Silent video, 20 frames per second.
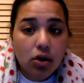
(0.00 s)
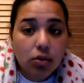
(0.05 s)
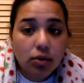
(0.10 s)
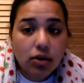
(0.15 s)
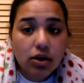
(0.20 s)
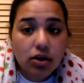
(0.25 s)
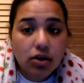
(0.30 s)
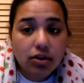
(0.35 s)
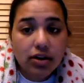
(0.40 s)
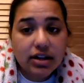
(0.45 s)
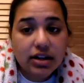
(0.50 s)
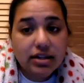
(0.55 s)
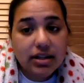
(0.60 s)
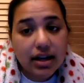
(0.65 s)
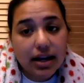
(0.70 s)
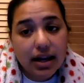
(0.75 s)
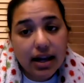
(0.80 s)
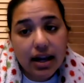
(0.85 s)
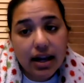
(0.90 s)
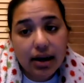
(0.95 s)
We know that
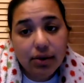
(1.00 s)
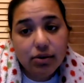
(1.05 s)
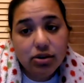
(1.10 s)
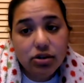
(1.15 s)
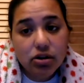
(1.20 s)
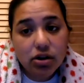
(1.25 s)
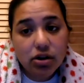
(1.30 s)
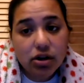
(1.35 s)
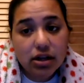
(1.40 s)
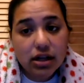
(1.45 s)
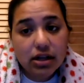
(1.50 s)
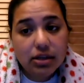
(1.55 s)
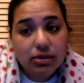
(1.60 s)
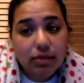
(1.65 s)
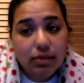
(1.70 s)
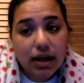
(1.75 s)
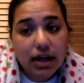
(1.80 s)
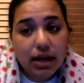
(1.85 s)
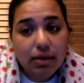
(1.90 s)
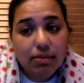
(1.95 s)
second language learning is
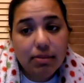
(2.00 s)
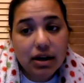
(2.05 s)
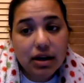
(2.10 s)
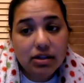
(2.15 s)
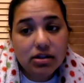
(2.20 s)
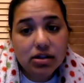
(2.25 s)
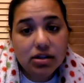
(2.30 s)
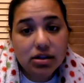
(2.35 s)
mainly based